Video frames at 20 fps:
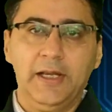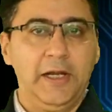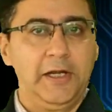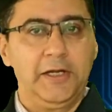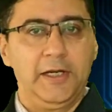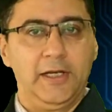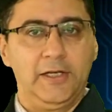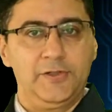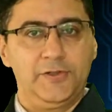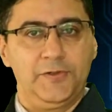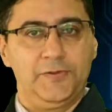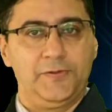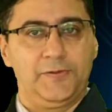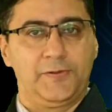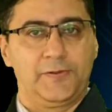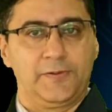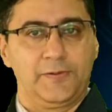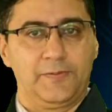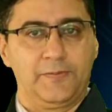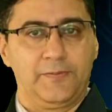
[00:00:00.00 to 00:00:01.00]

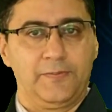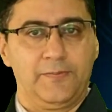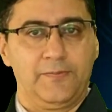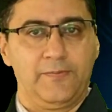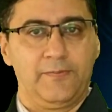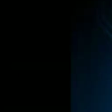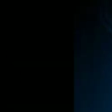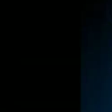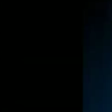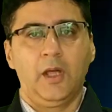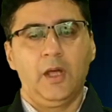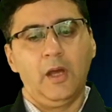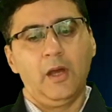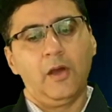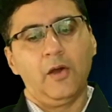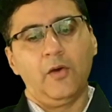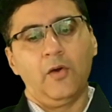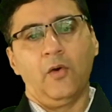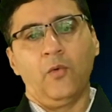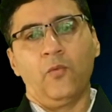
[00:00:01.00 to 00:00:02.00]
intelligence.
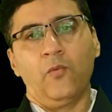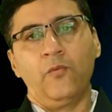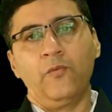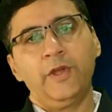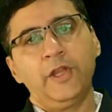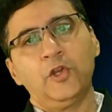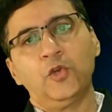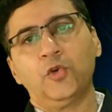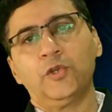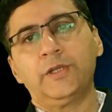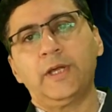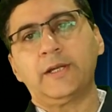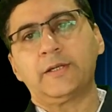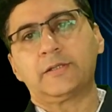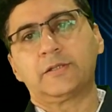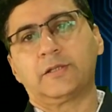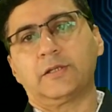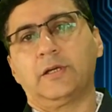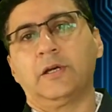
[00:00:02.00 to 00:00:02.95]
We know that